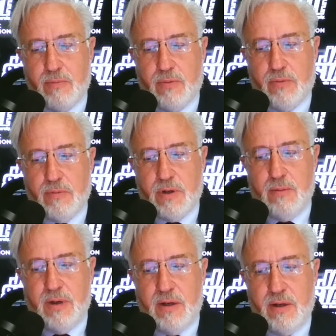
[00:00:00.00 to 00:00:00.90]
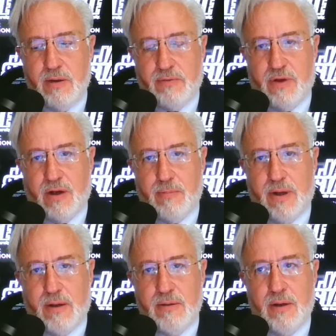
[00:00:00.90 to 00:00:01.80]
that will come in and they'll talk
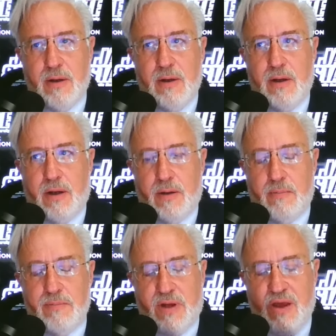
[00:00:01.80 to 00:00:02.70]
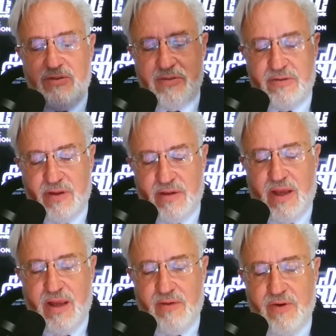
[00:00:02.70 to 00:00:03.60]
about cases that
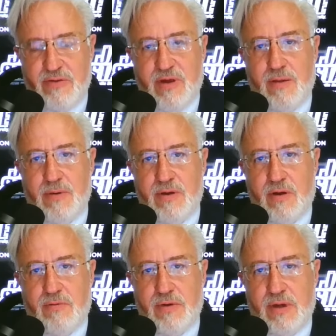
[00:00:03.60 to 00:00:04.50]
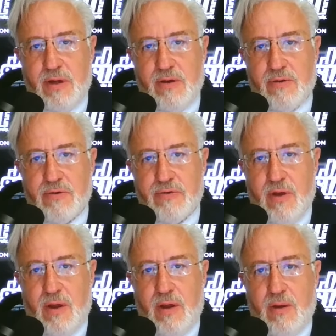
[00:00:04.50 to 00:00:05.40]
they have examined over the years
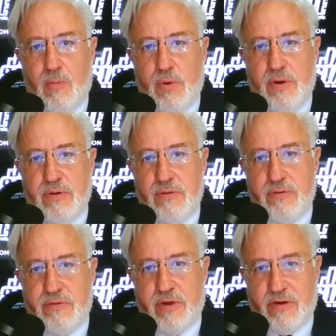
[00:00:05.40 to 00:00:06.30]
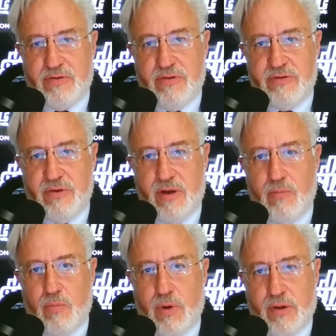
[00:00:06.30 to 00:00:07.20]
with
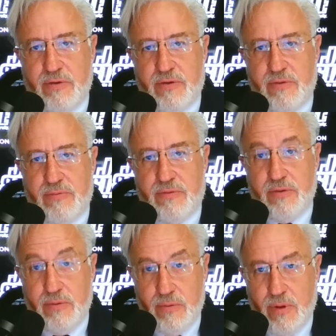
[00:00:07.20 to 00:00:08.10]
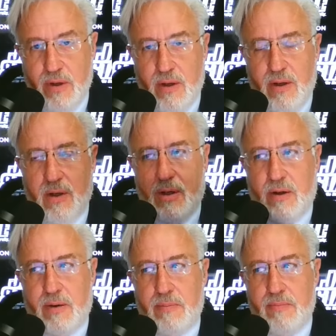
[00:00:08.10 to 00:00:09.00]
toxicity relative to,
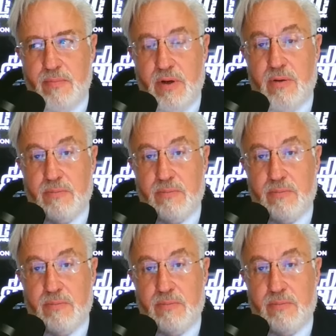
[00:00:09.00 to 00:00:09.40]
you